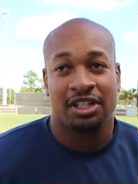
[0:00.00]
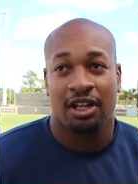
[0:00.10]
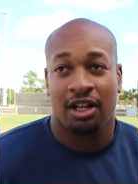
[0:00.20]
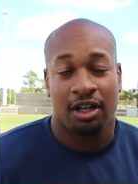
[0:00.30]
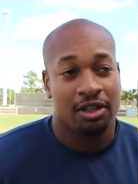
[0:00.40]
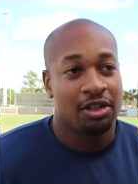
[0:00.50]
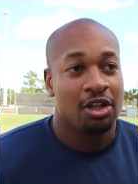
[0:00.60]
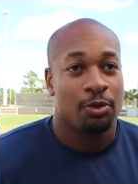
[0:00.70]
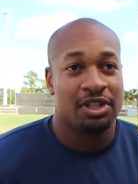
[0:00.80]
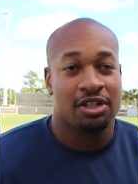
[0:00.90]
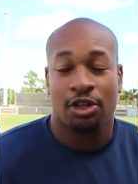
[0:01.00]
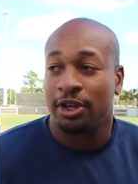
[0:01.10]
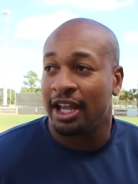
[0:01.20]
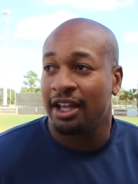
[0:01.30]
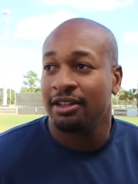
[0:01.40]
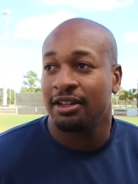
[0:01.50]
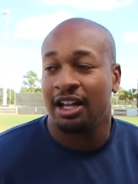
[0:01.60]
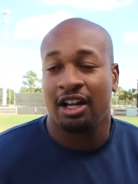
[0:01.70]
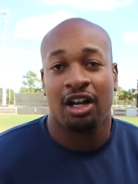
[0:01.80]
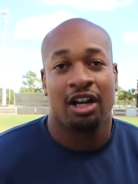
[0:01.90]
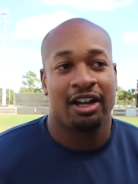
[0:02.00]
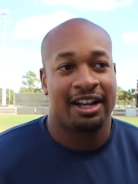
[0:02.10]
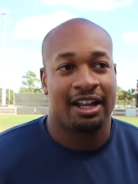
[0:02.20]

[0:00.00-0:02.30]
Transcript: uh, which is okay, and uh, I.